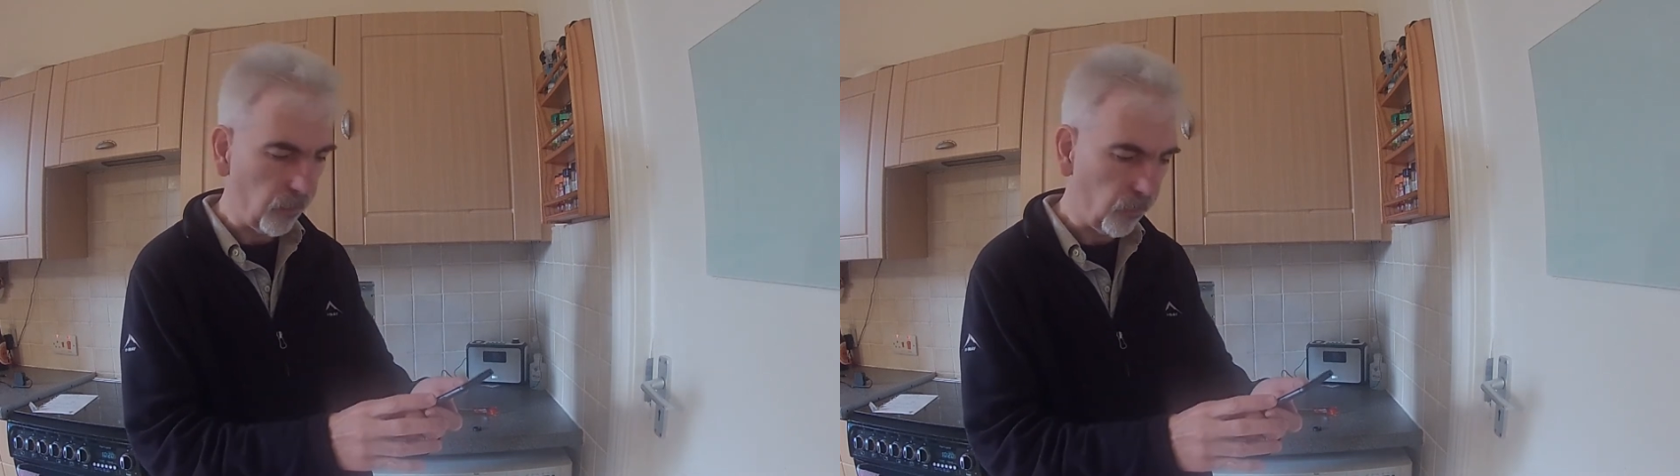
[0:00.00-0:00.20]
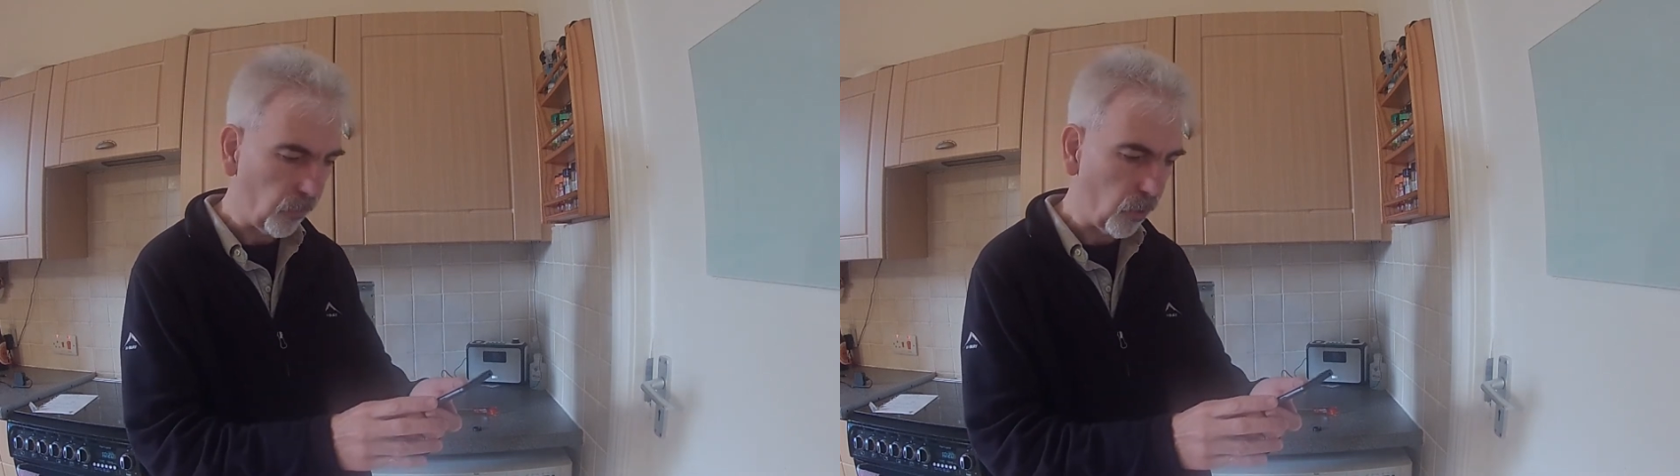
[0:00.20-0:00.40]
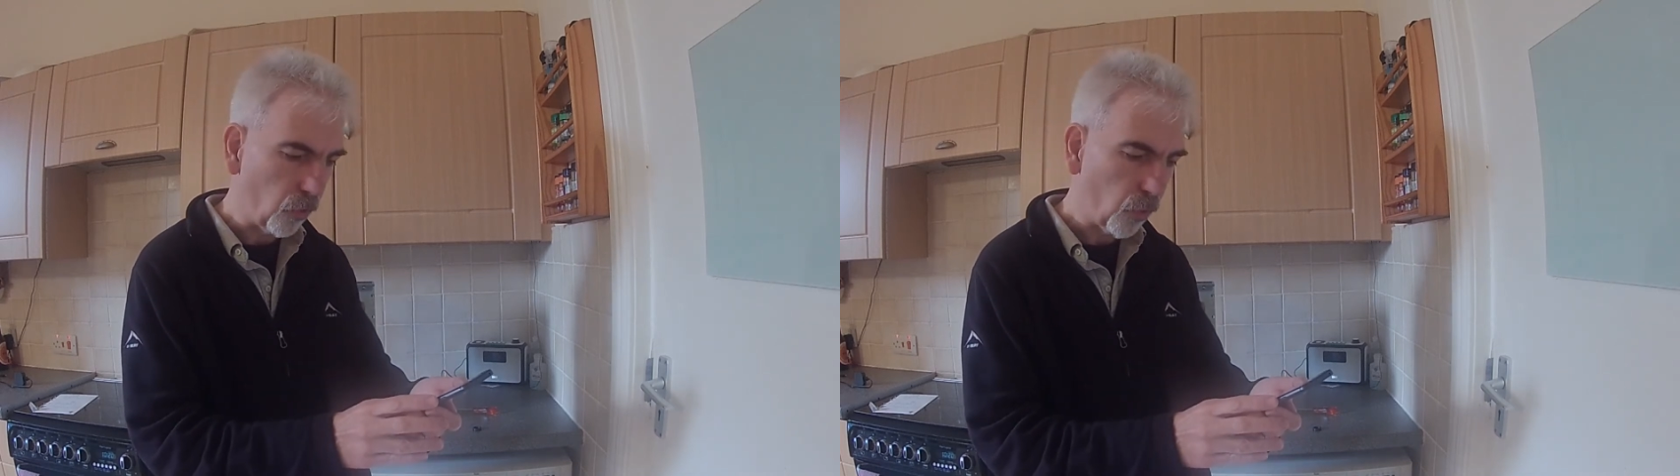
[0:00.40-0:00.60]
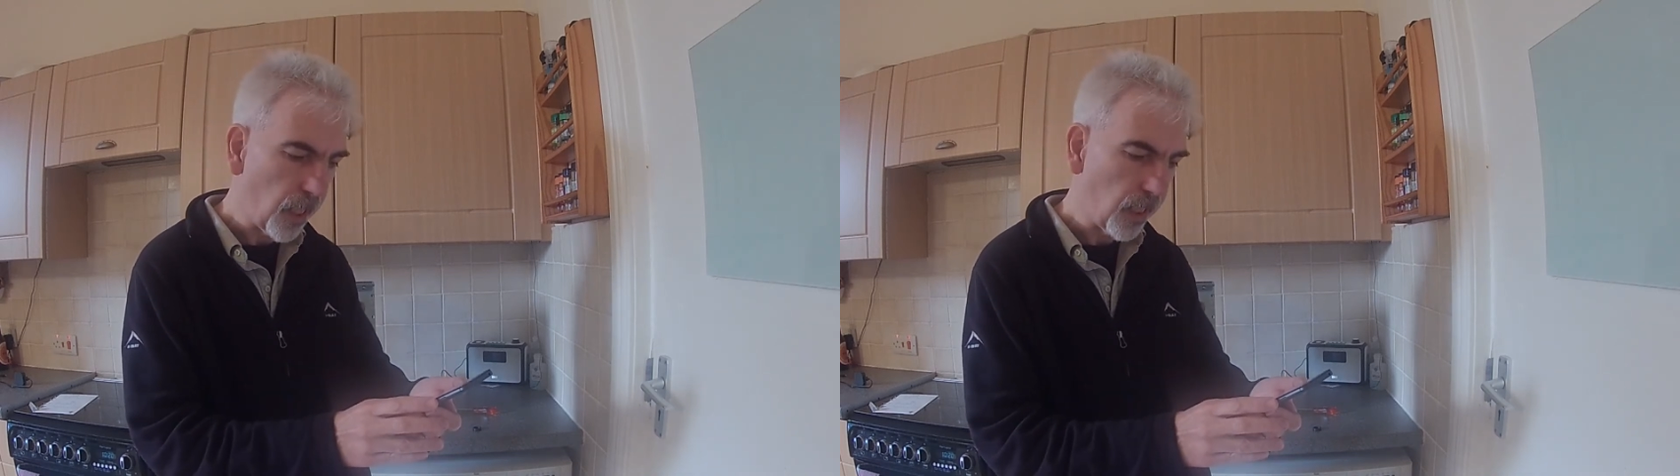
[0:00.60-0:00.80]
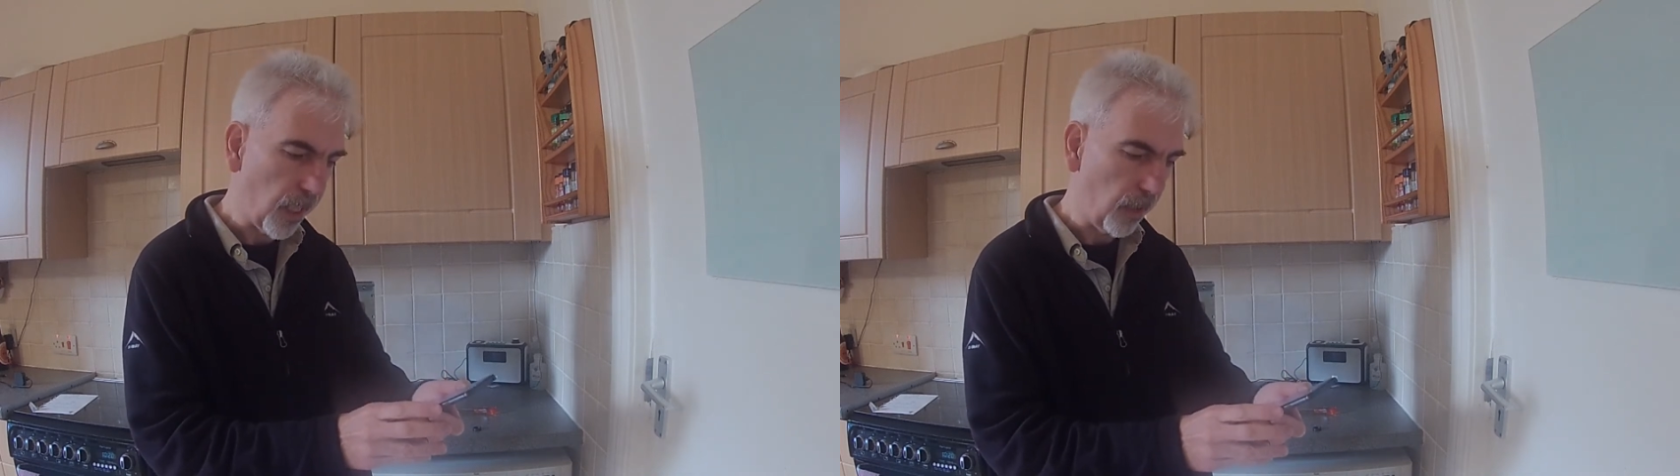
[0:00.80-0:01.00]
it's got trade
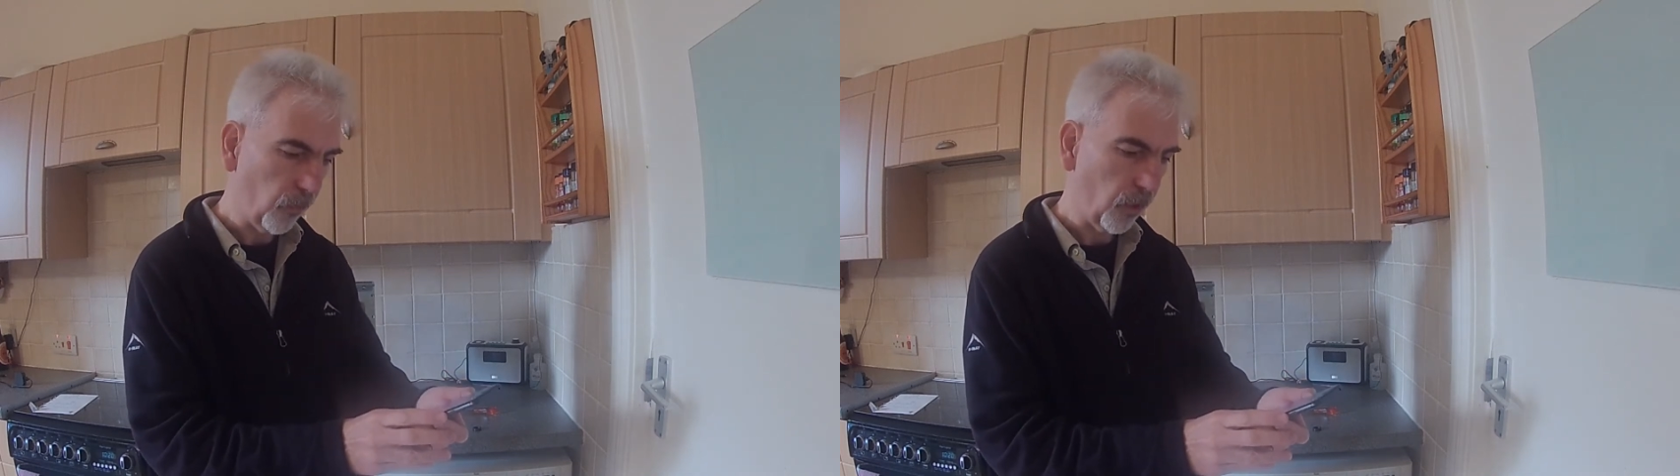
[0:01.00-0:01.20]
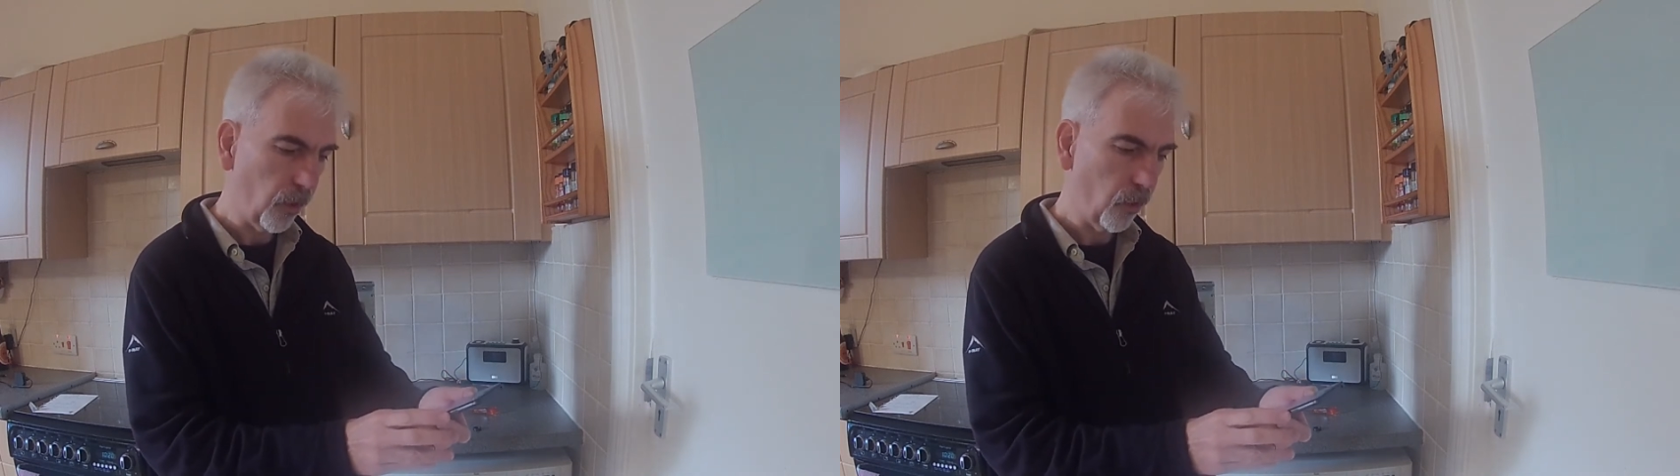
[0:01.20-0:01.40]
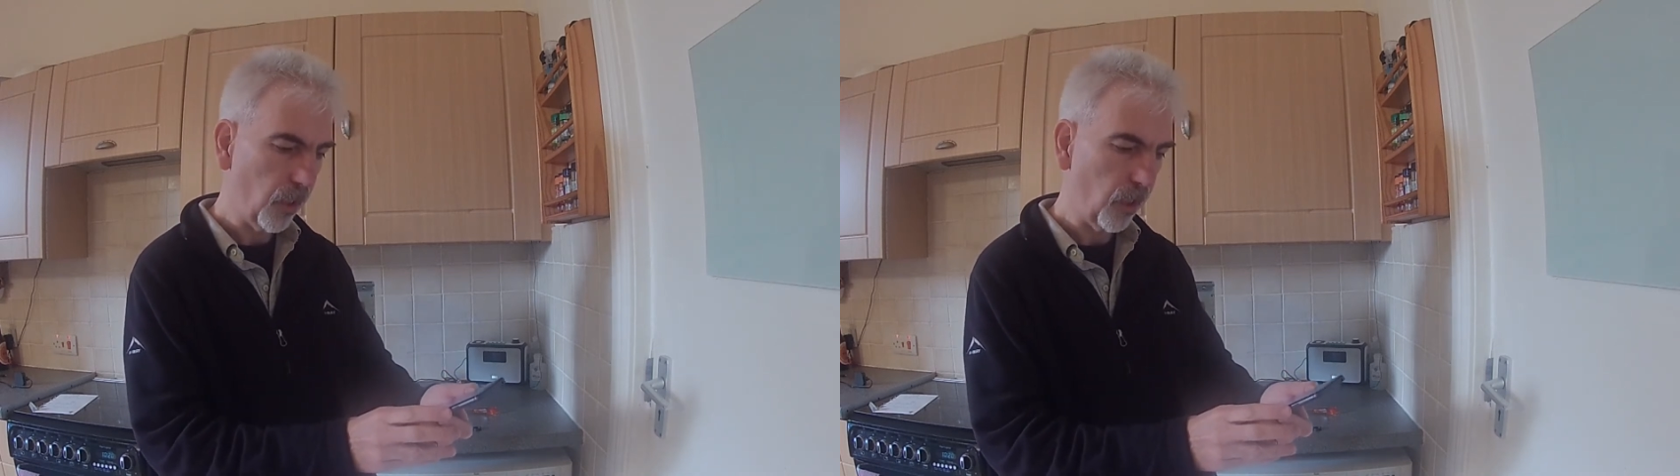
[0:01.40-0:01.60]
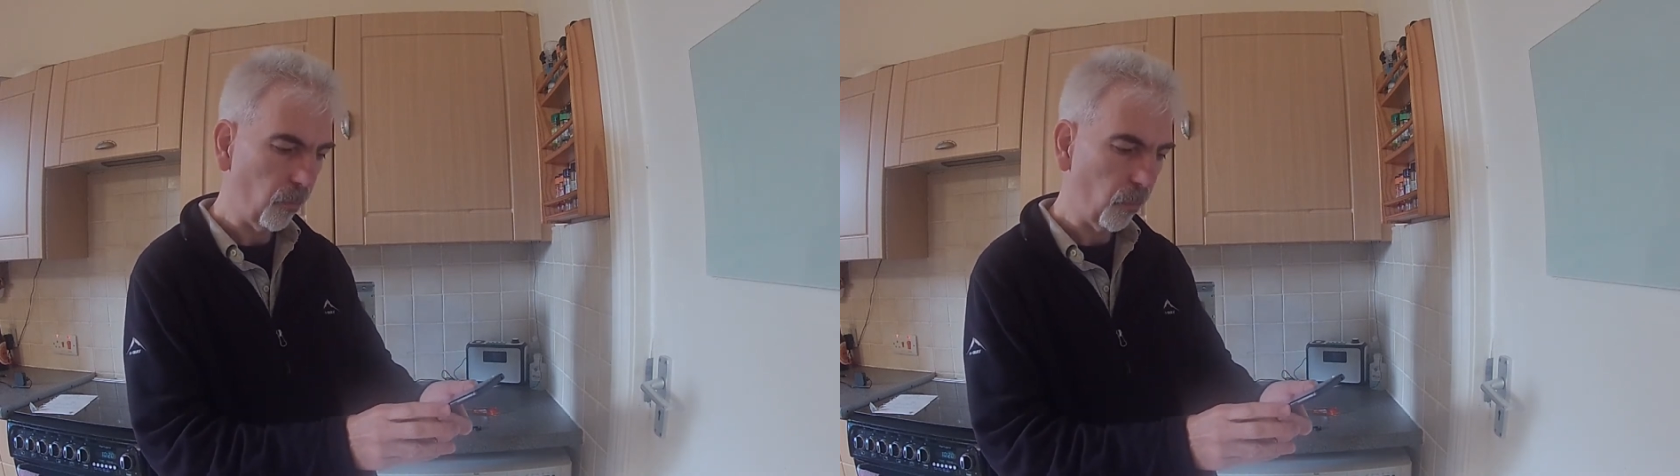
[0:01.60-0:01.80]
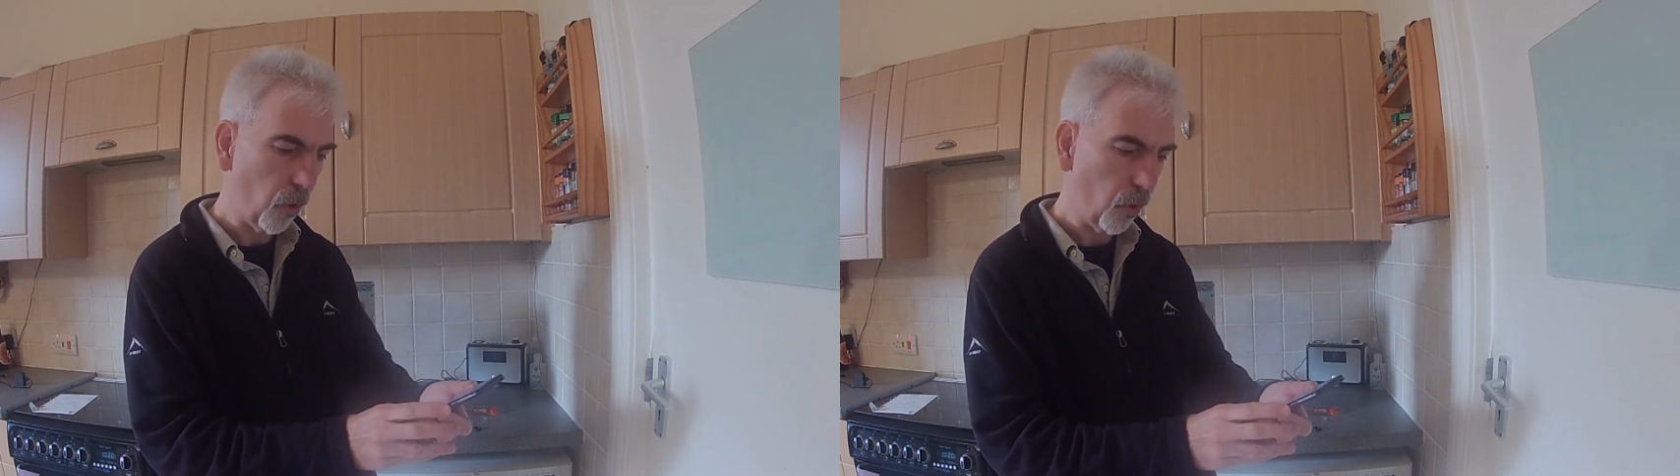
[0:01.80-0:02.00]
names including
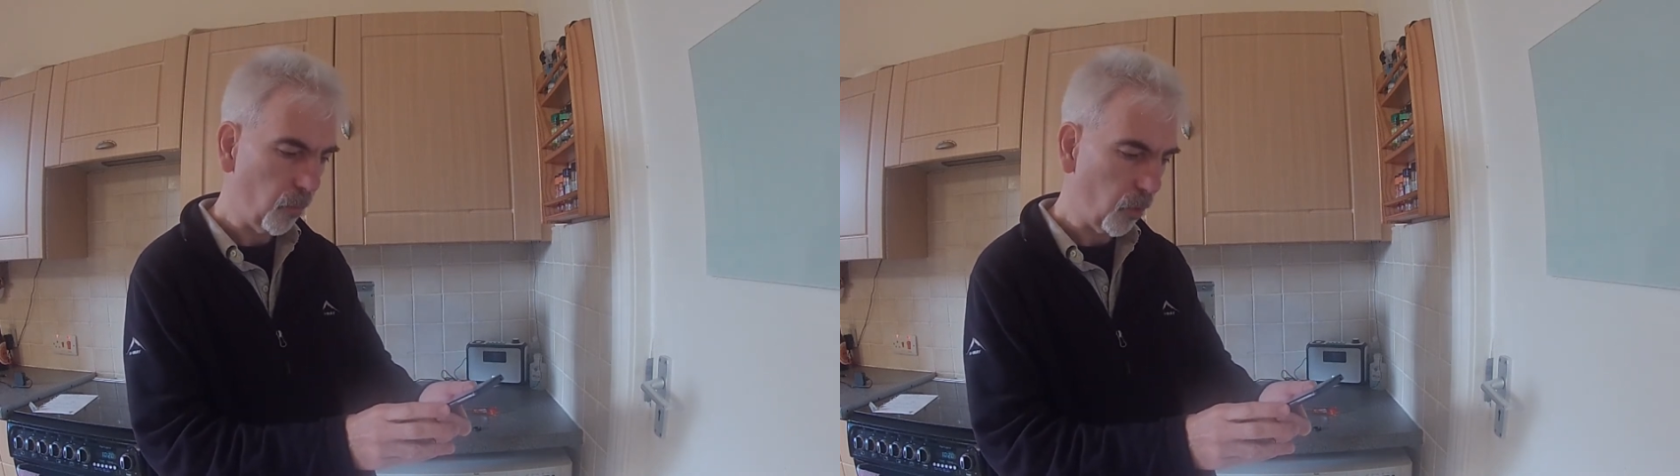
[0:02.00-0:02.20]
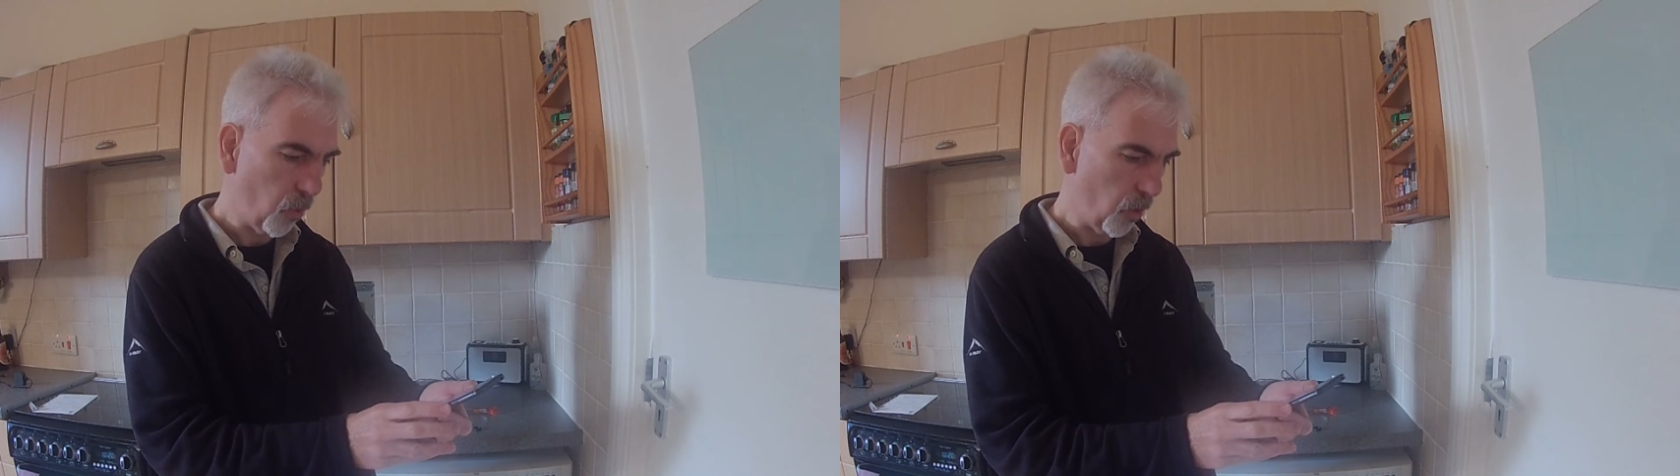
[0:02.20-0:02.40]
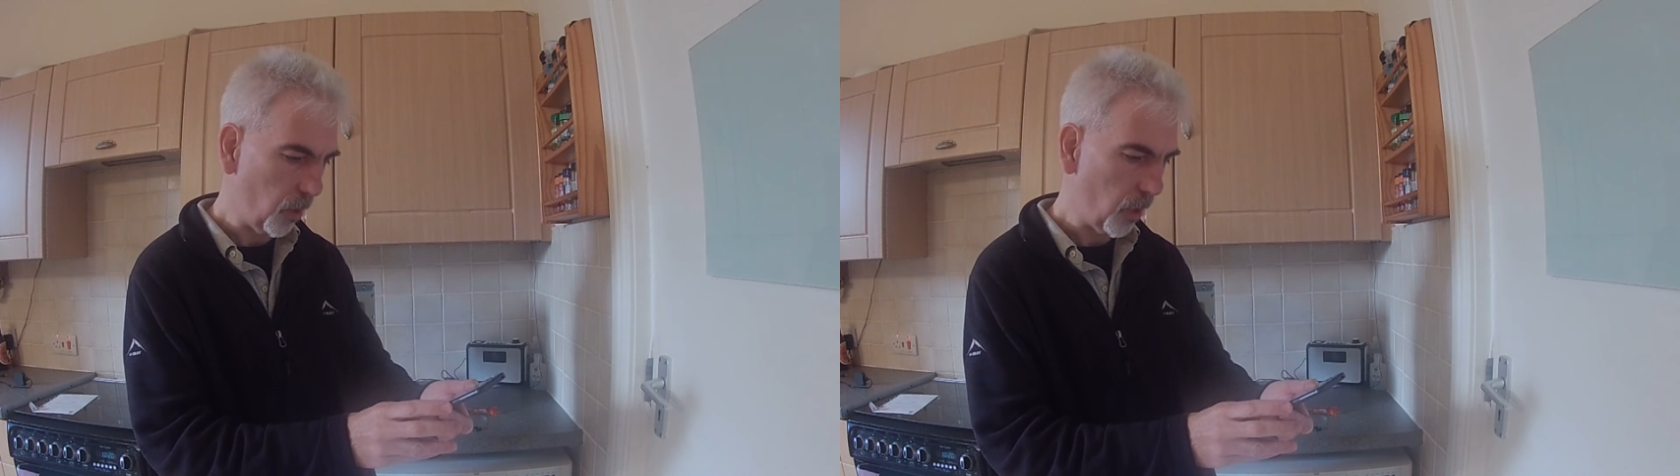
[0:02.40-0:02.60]
perbunan,